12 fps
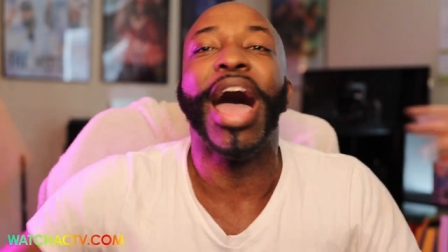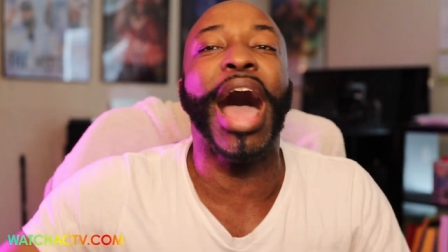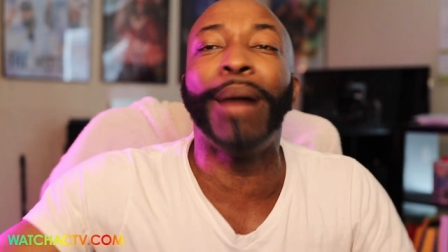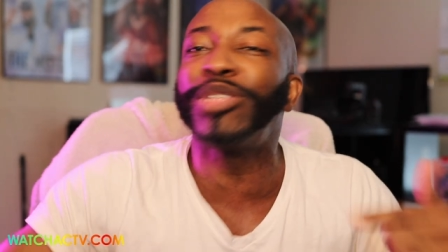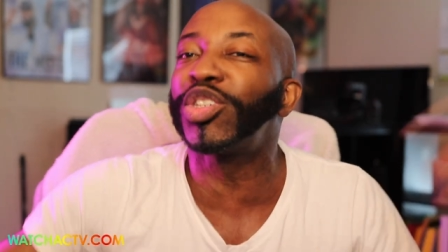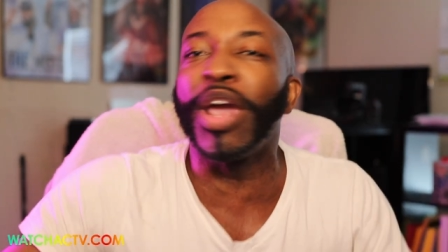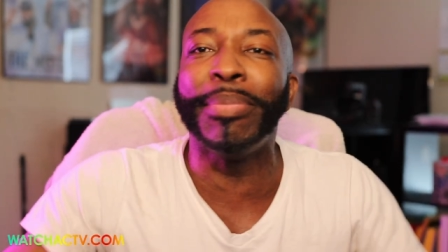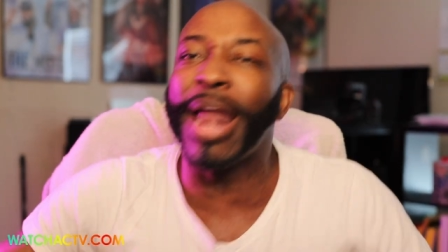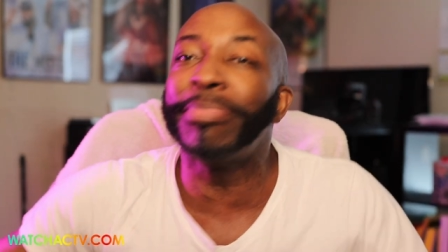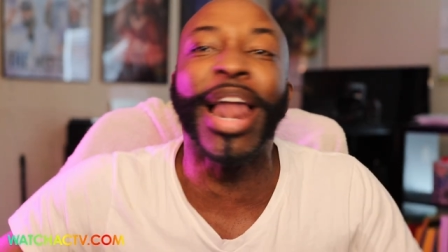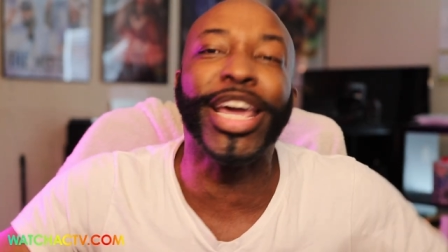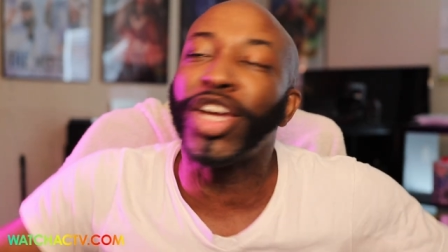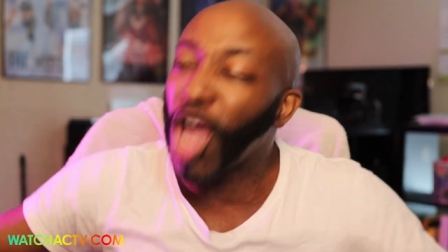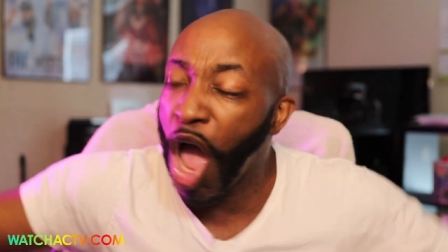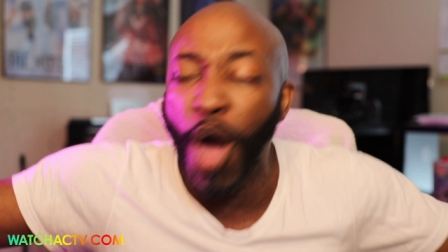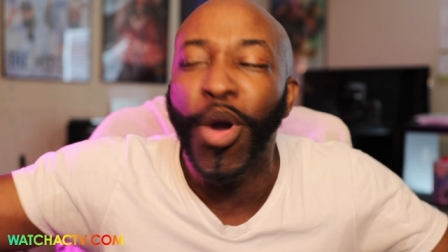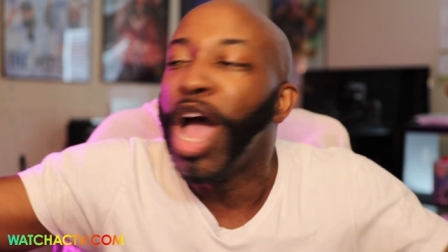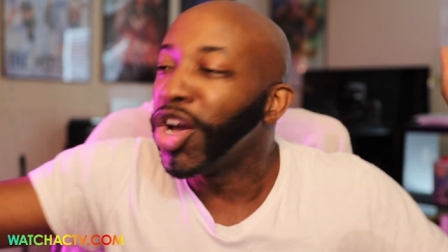I'm screaming. I'm like,
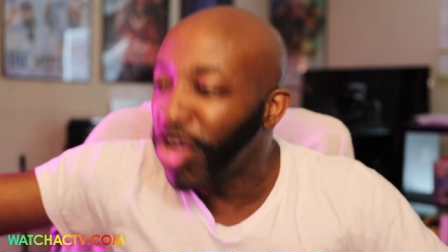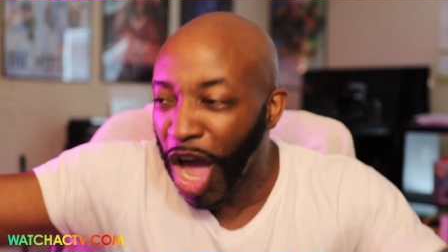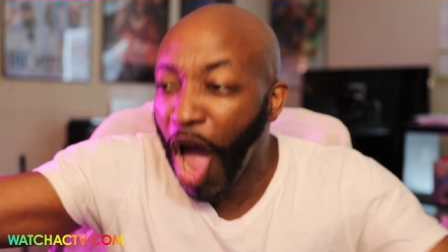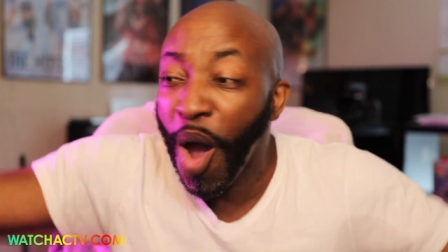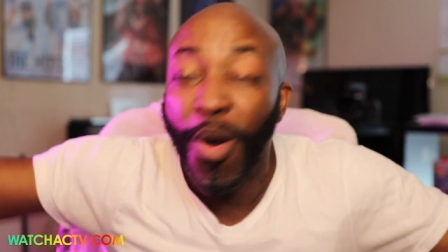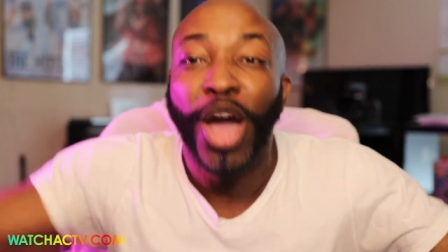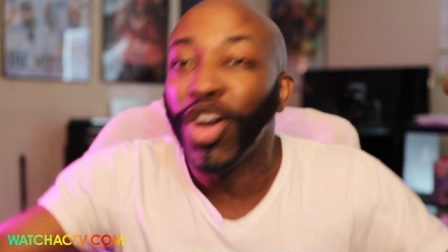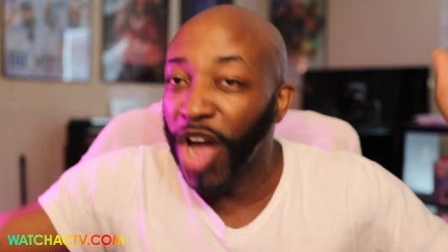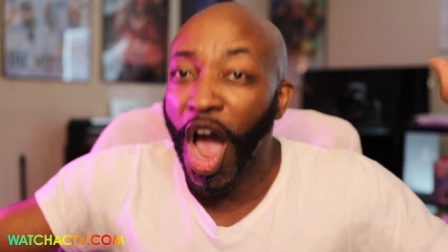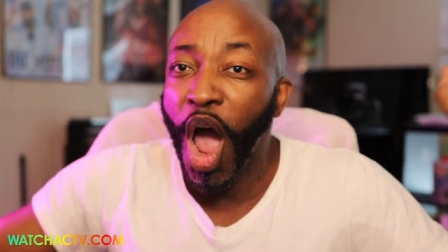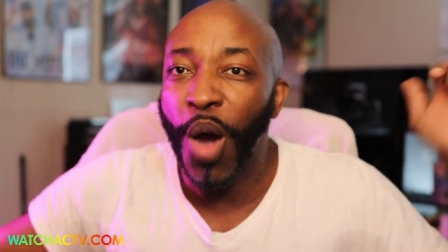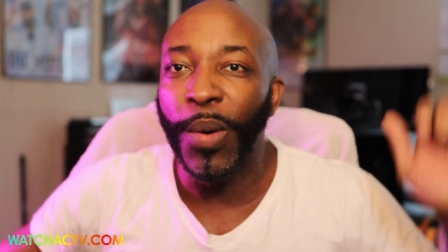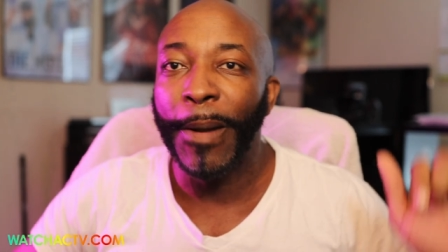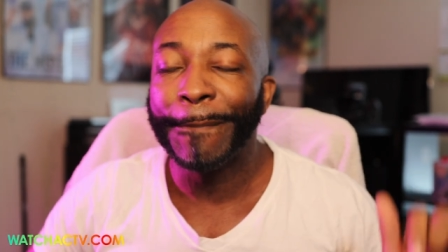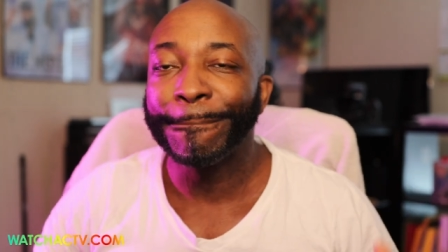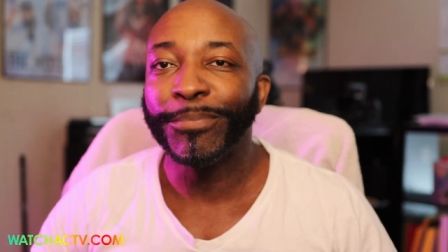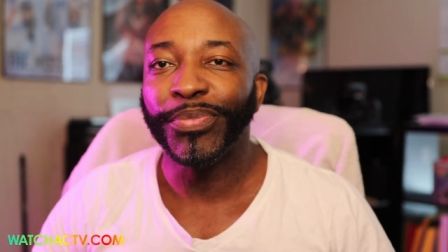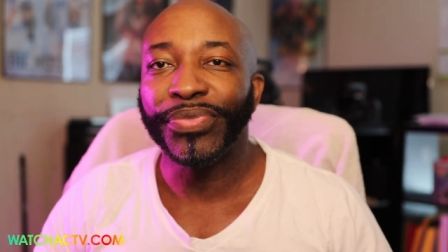go, go, go
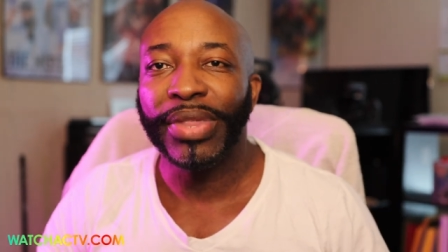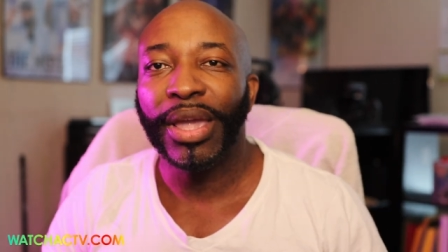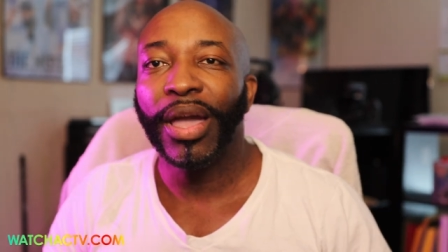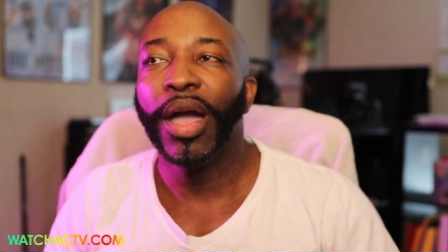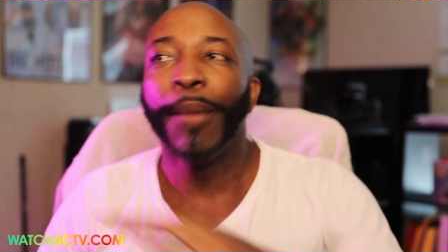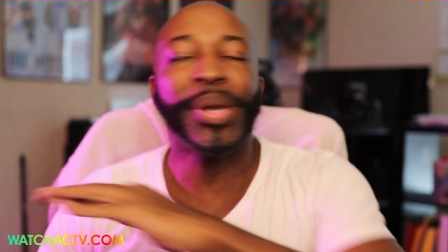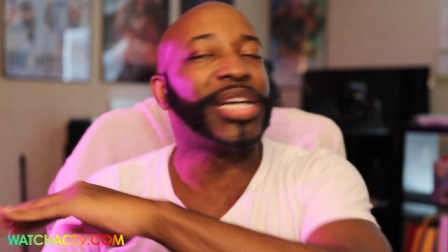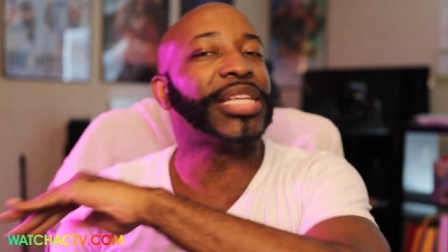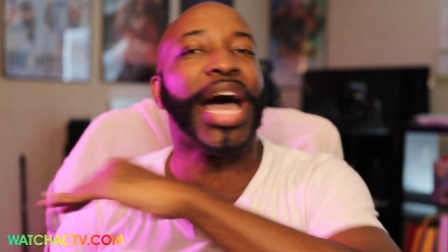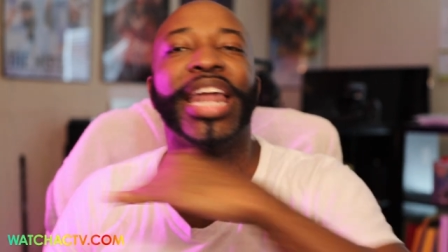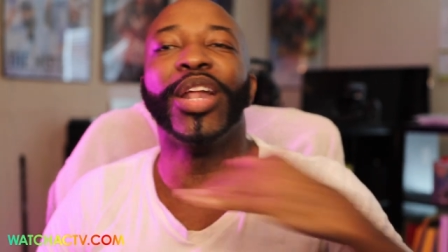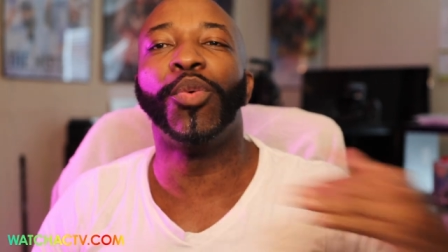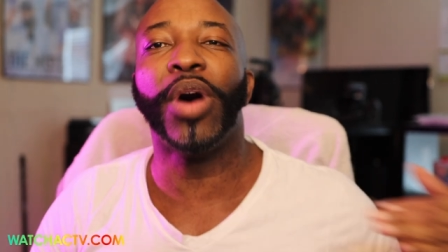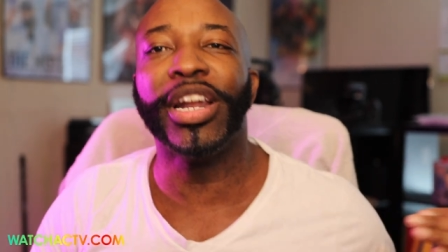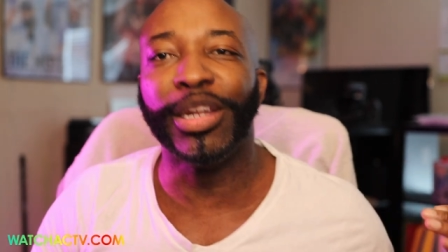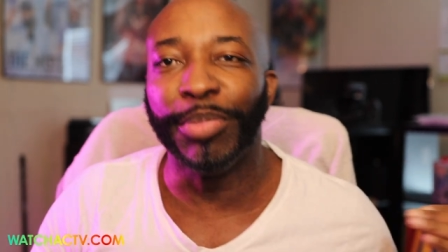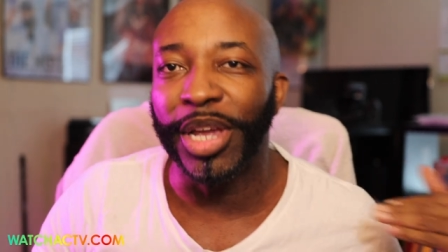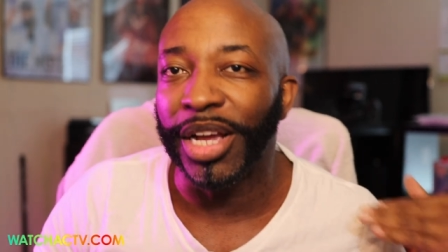because I didn't want it
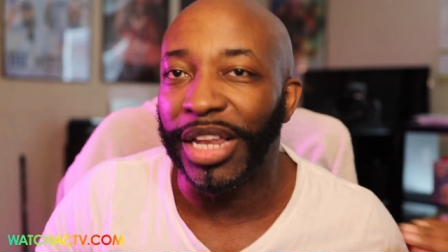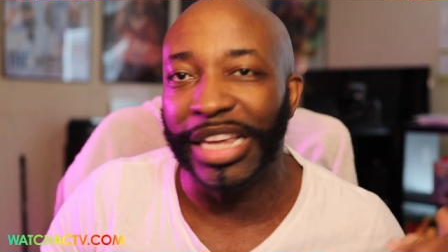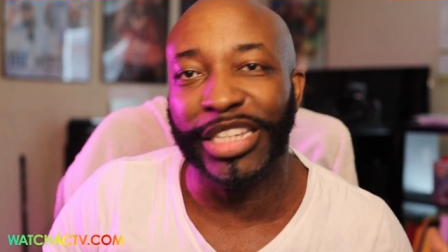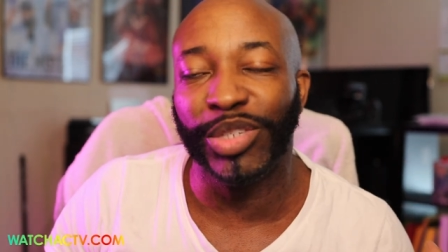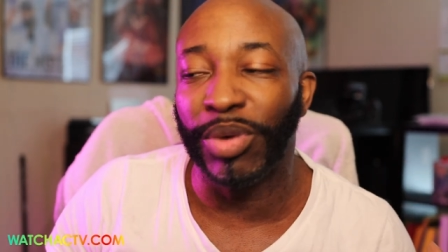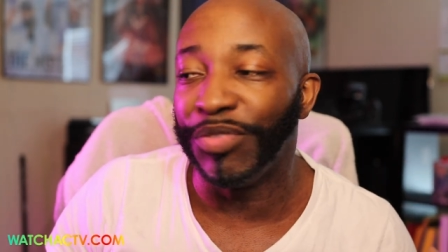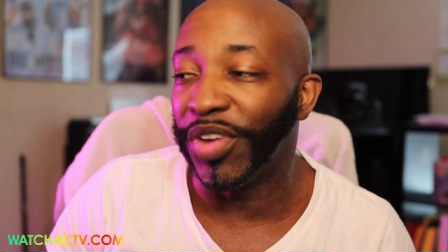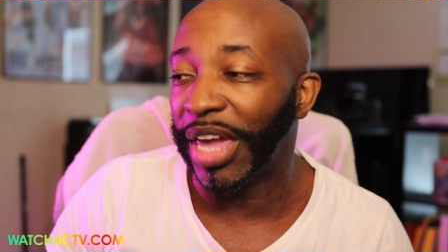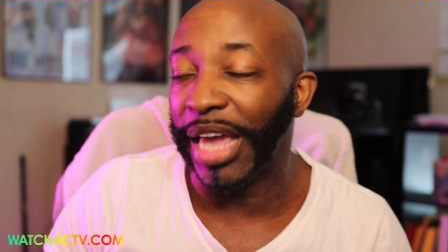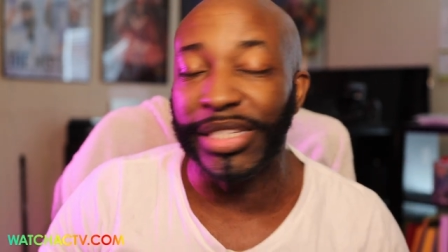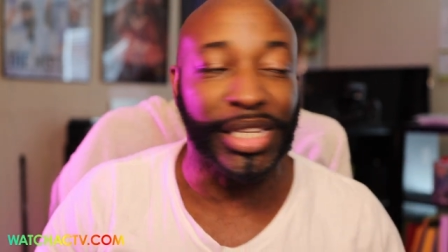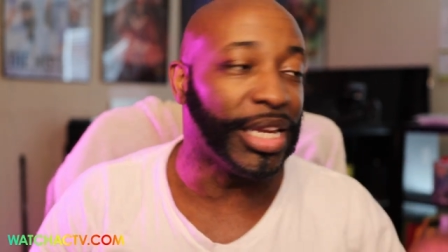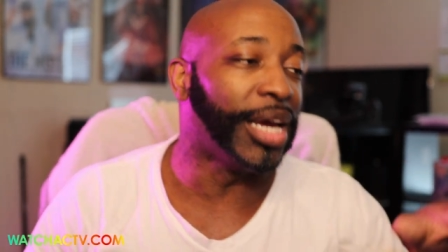to be a clean sweep for Kaycee.